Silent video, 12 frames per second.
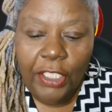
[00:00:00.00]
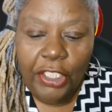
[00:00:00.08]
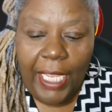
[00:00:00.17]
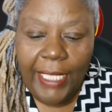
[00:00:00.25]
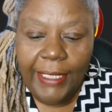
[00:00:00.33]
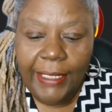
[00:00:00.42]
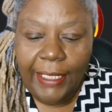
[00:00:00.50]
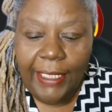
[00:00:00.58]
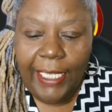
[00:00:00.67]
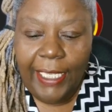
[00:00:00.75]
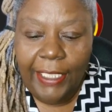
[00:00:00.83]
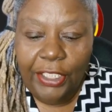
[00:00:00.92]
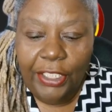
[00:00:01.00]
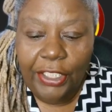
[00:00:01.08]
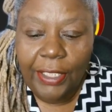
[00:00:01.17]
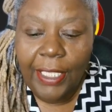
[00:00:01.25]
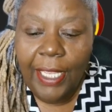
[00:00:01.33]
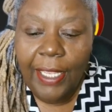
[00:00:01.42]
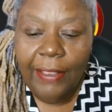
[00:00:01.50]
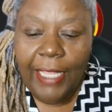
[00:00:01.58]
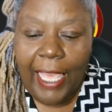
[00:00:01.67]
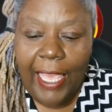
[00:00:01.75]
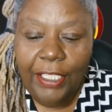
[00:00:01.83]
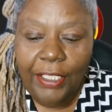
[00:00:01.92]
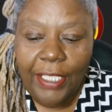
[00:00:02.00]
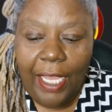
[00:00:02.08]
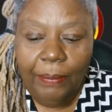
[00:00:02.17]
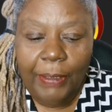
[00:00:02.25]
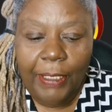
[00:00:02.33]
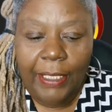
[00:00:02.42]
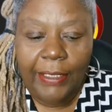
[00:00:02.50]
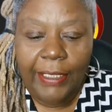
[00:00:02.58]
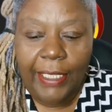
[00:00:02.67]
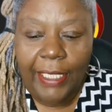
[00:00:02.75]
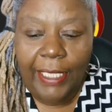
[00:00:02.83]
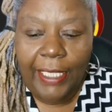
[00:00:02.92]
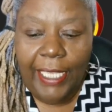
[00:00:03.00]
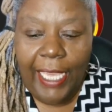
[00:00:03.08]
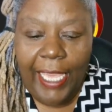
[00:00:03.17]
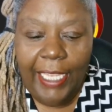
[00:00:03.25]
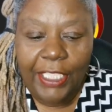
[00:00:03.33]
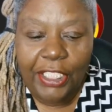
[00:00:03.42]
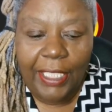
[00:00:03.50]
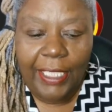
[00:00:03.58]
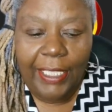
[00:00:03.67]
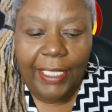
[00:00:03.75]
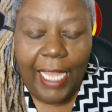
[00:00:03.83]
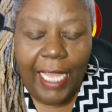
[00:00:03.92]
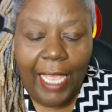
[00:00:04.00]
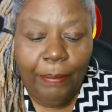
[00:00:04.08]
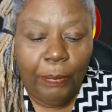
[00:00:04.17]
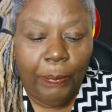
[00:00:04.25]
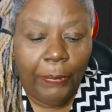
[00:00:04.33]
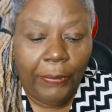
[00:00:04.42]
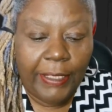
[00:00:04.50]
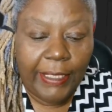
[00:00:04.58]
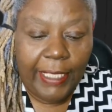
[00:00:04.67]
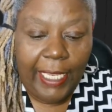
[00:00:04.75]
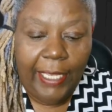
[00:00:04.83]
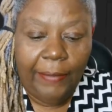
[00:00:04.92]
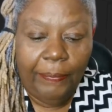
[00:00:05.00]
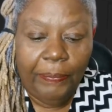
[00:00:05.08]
Jakes alleged that Youngblood engaged in libel per se.